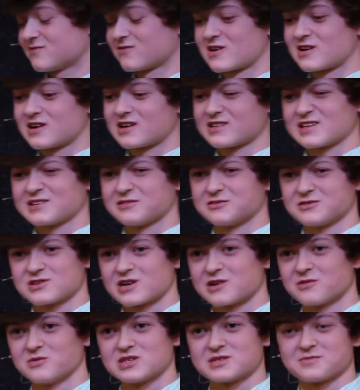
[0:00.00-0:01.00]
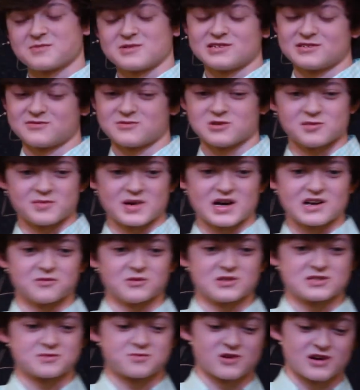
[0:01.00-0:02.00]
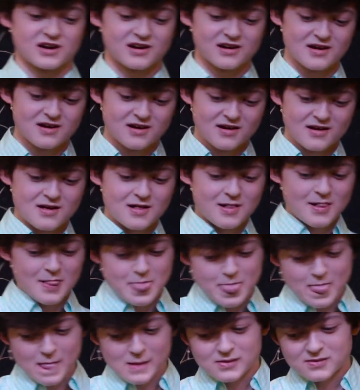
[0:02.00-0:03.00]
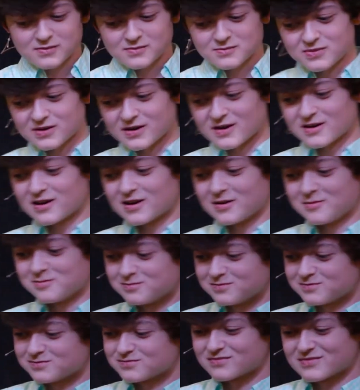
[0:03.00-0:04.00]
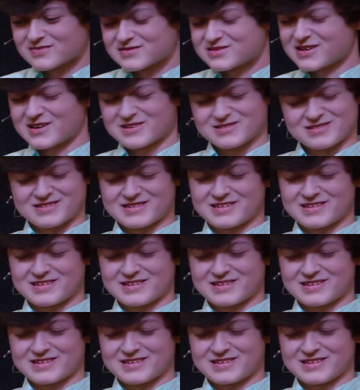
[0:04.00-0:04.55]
friend. I think he was trying to whisper. He's really bad at whispering. But so I was